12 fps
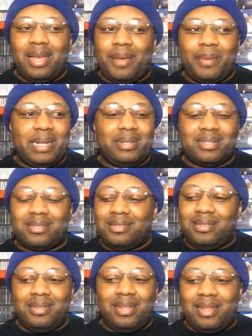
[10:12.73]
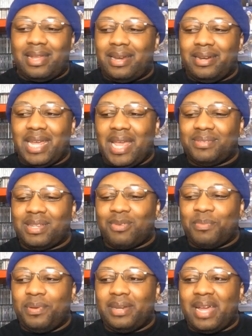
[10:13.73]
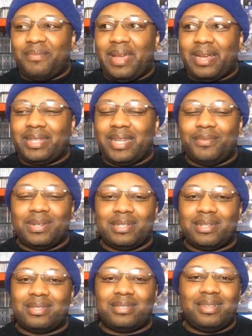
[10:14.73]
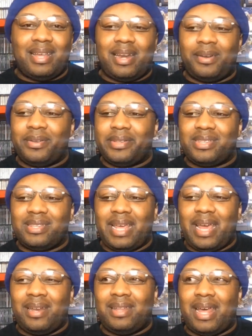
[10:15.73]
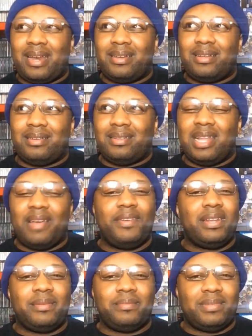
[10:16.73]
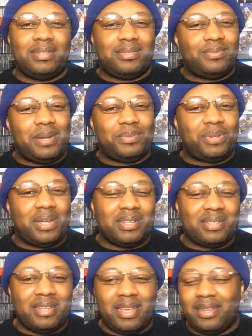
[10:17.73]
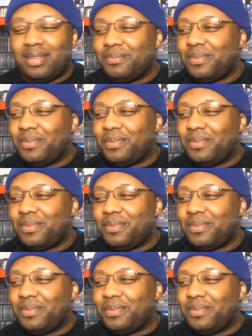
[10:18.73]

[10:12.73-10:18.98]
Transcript: I mean, just a lot of the games they were putting out back then were just, I don't know, just had a lot of love in them, is what I'm trying to say.